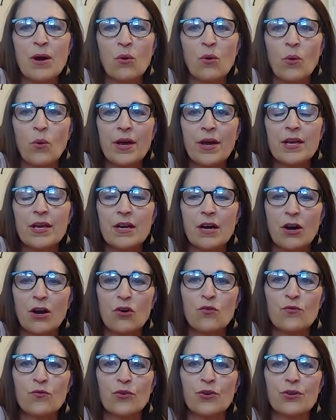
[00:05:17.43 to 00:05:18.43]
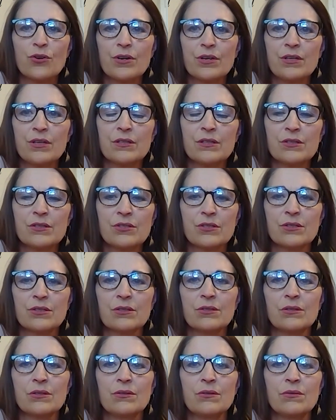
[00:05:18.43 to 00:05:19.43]
my way over
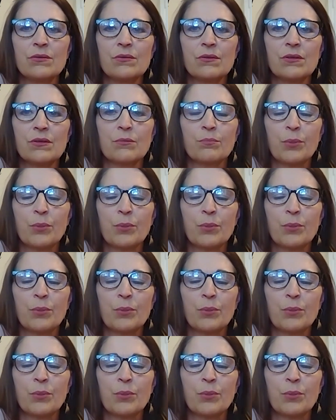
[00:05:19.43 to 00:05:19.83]
into